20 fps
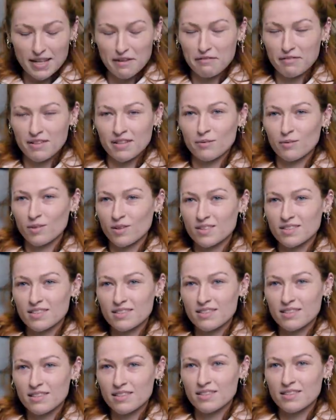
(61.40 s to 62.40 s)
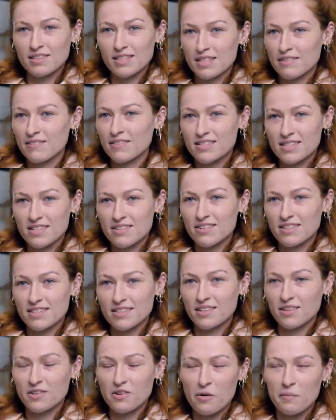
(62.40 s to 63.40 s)
definitely was the TV series
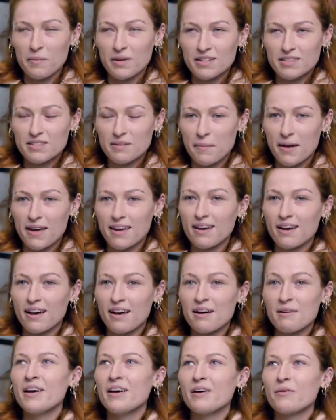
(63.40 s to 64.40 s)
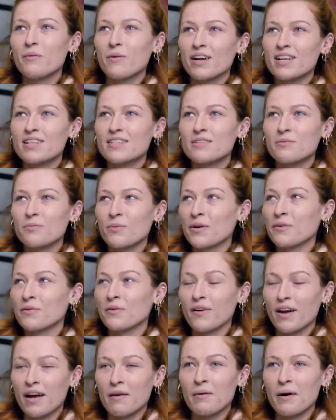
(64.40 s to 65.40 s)
that got me into makeup. When I went on
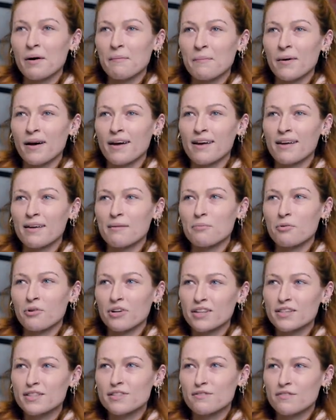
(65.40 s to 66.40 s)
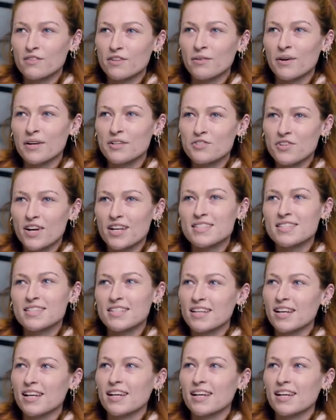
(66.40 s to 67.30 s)
Glow Up, my pre-interview, I dressed in